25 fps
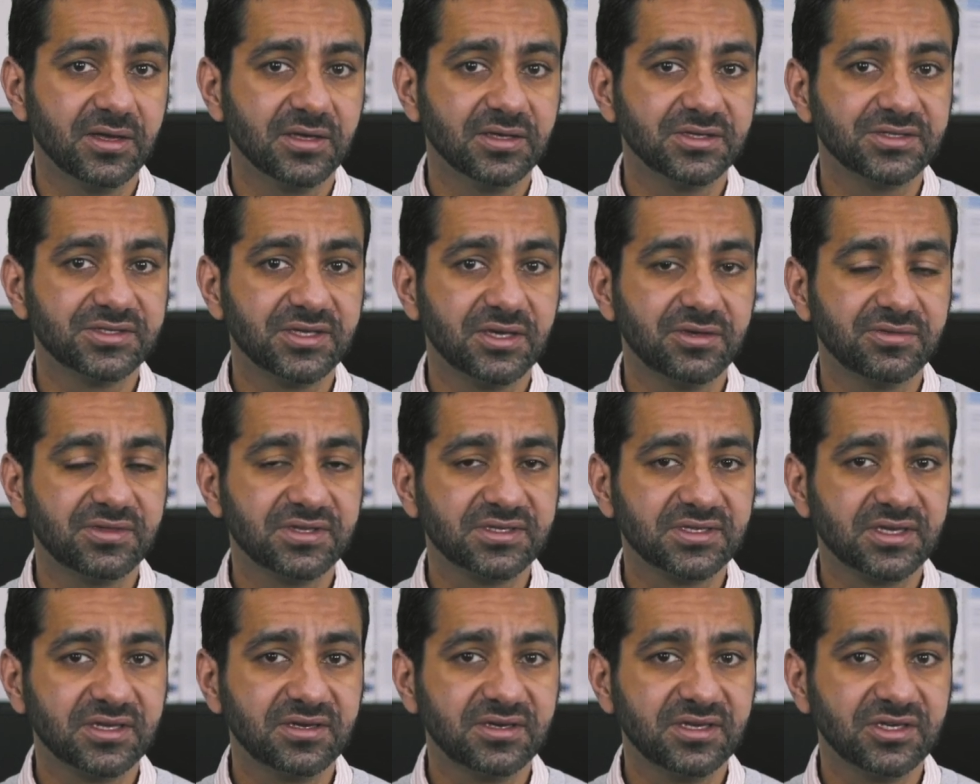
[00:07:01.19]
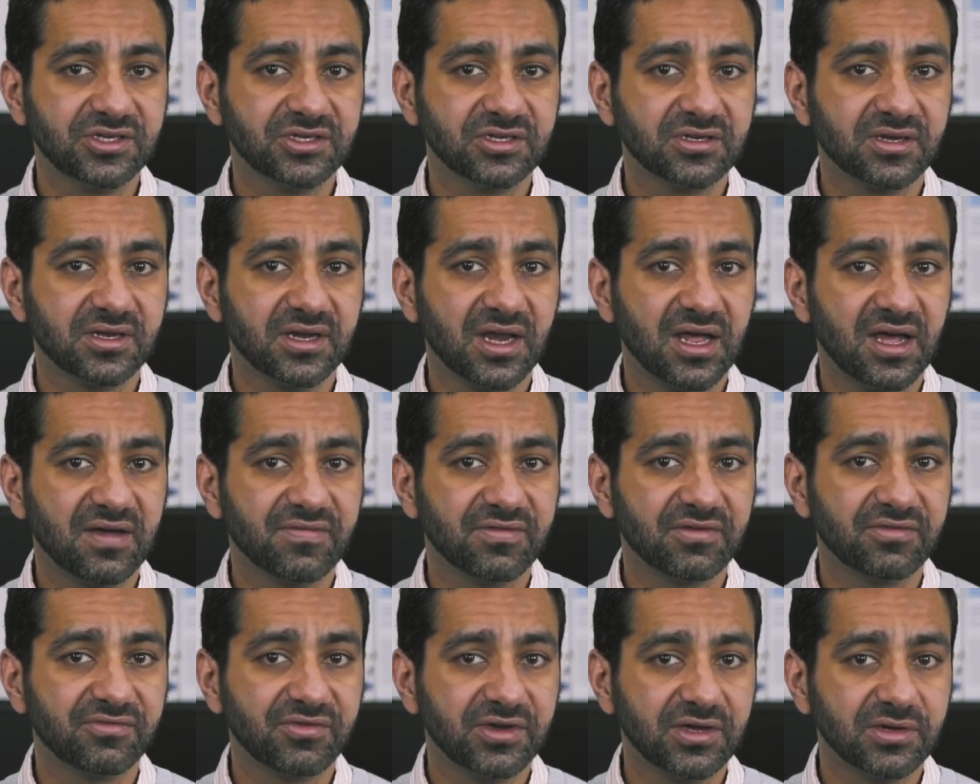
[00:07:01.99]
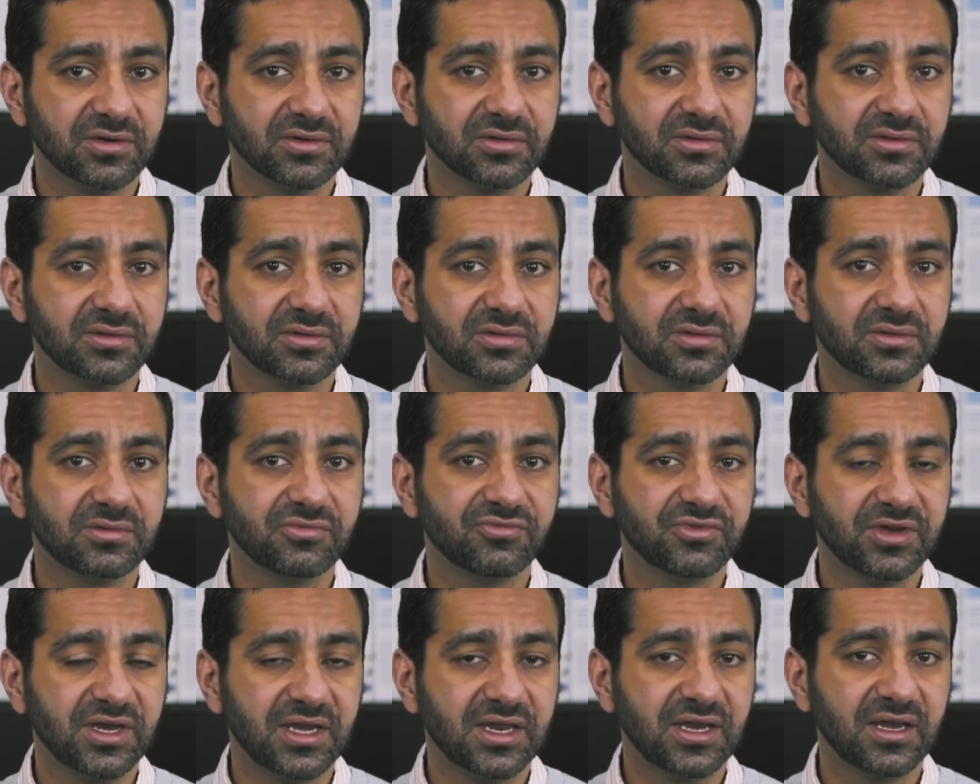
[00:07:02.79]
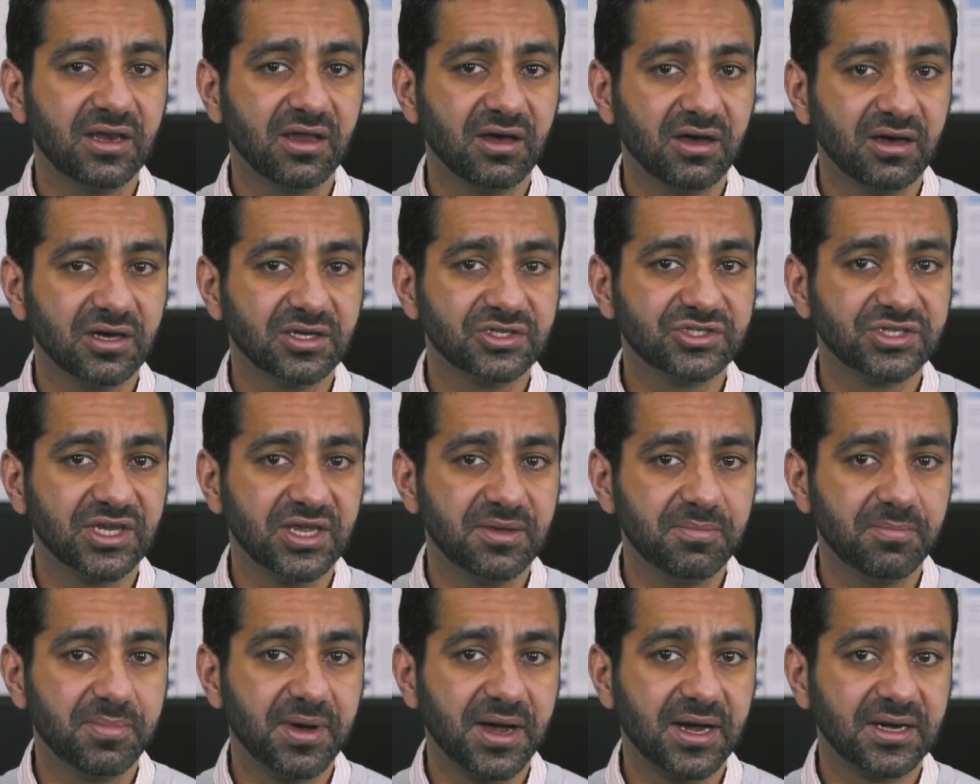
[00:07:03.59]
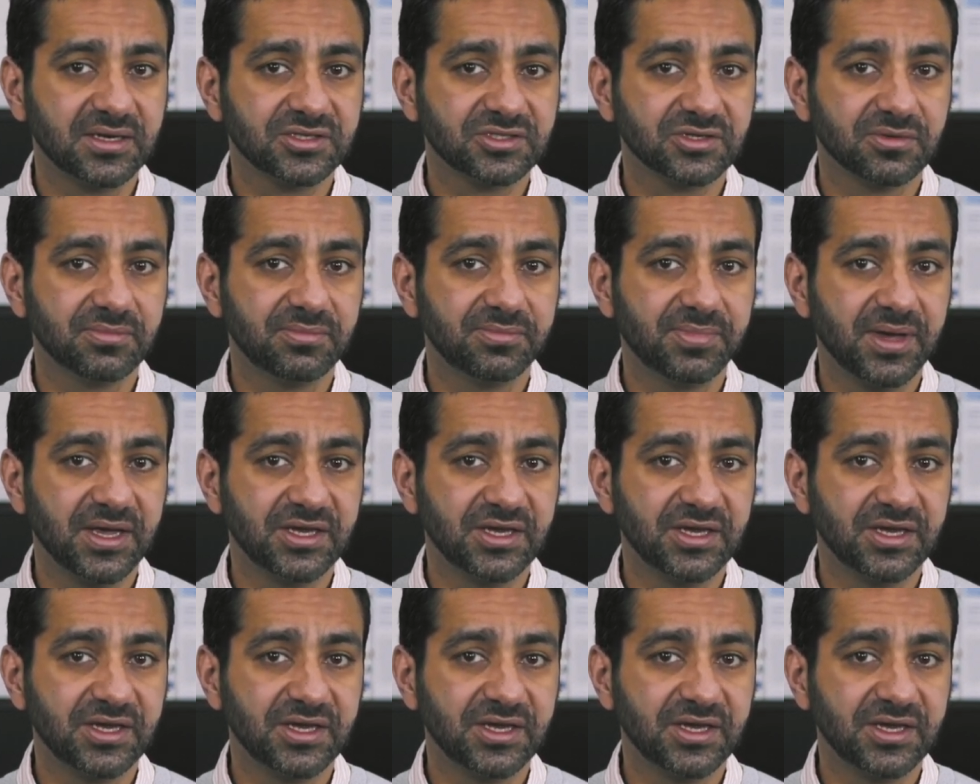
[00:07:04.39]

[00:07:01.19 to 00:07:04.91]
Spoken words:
So this condition can have a really large impact on